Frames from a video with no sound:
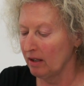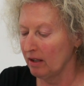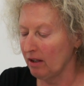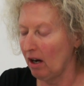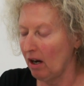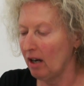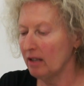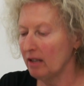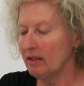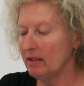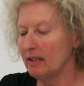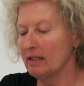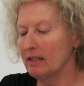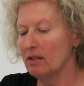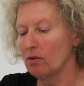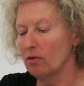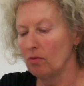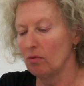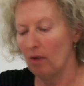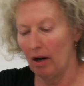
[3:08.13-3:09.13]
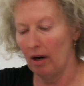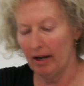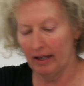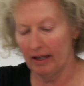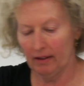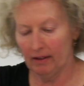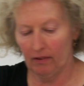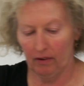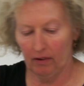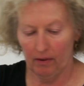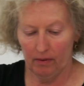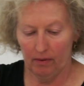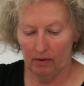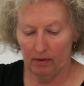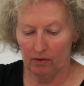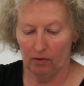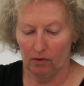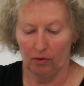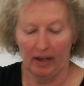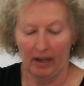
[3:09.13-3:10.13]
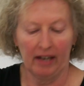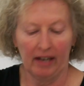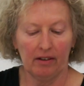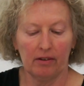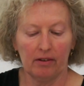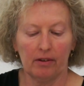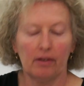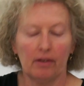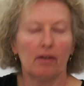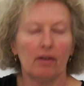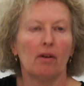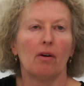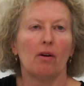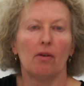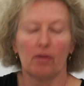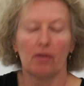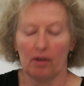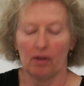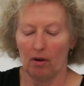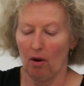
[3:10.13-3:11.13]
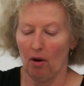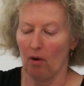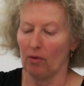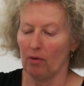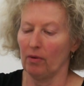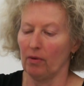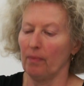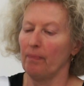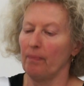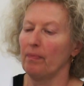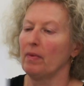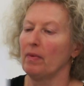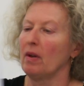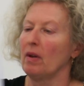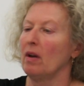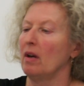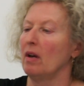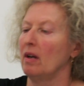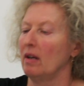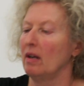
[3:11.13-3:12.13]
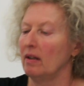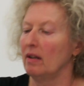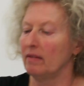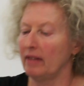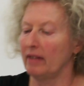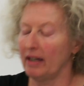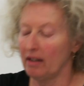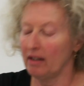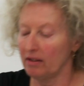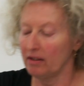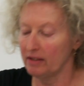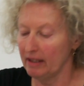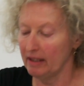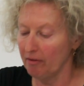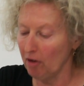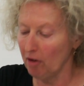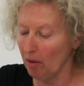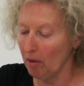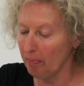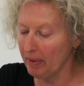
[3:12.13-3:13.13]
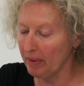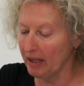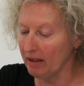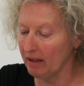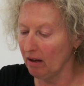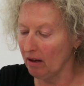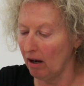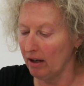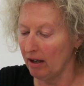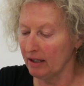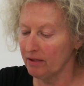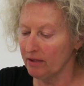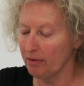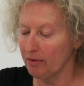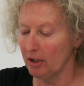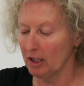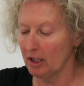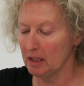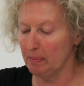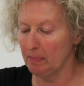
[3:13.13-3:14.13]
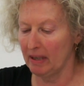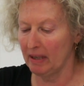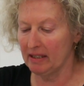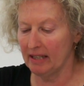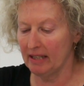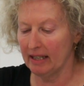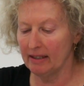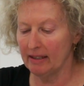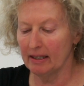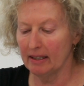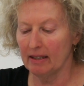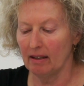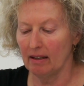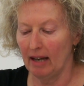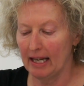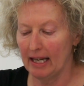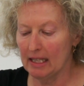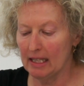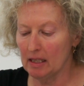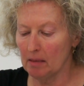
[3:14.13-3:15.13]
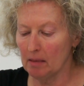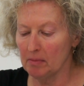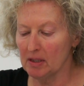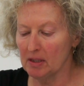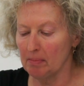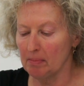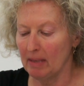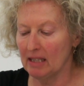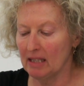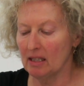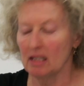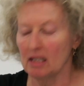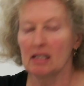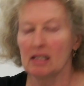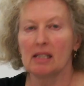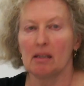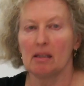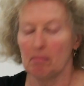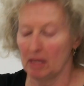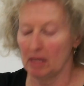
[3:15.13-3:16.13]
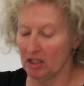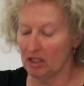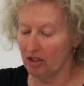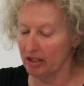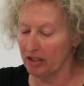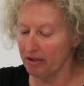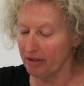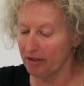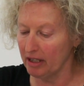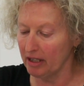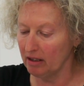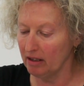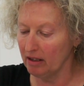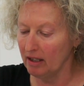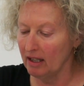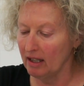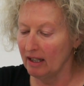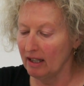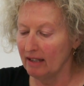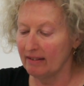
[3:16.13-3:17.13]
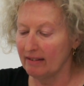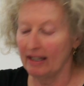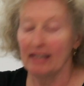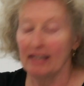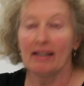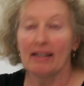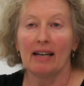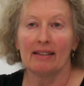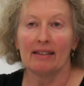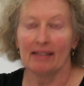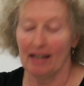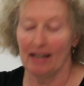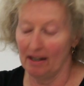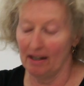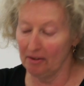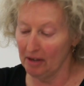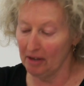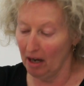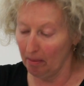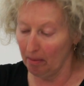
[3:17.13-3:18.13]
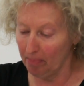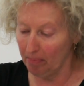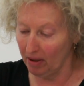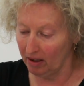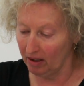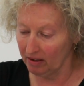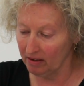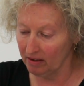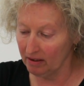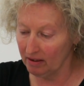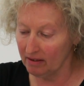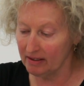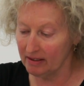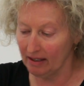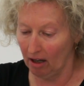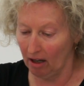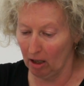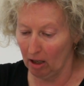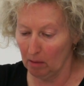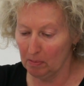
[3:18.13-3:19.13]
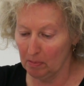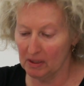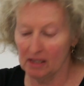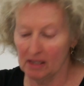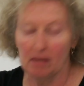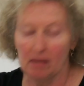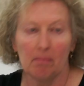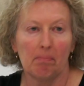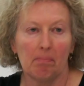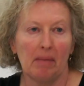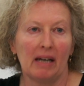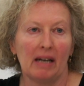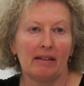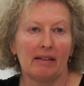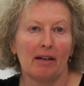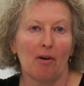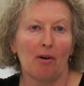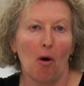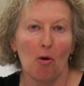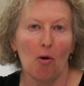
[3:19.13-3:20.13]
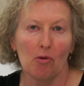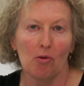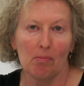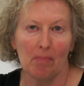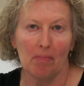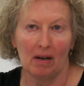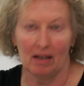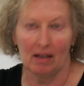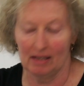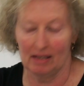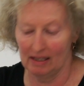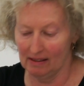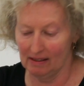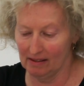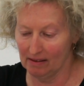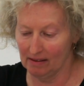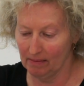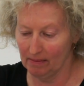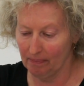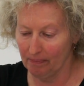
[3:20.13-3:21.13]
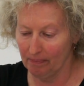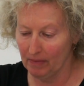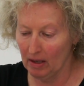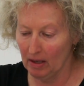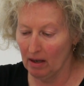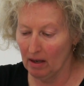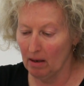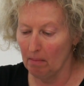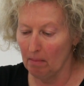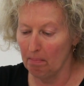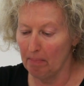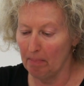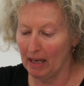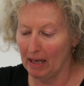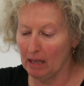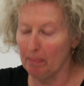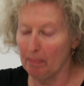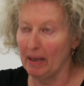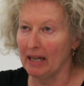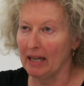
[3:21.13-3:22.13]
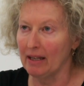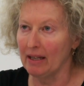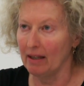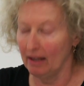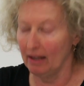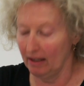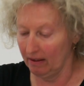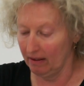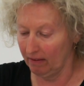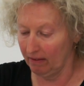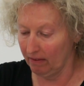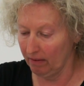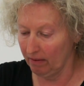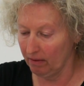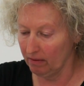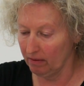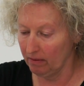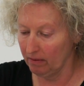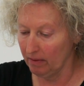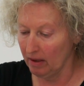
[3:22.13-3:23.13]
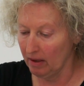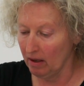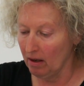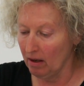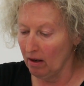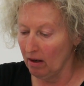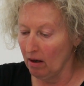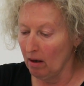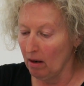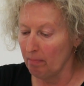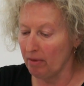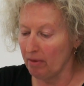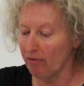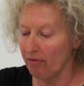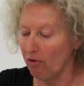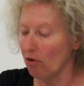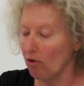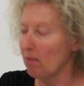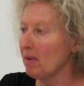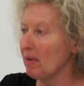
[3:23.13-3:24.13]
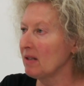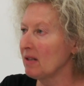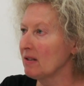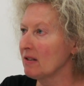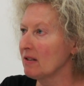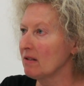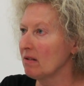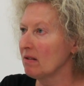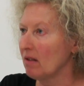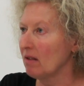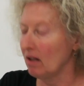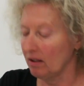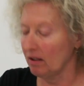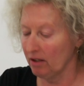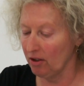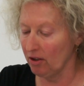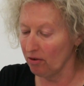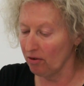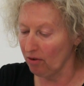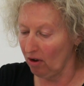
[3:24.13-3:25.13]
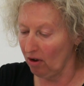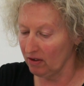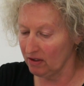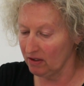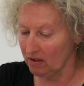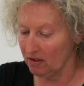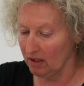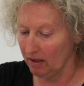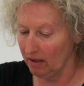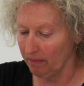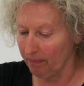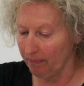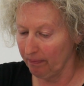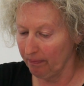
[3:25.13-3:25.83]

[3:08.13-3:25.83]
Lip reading: The artists do art together or alone. They are developing artworks by technical items, methods, and material they can carry upon the Alps by their own bodies, backpacking it. Performance and curiosity.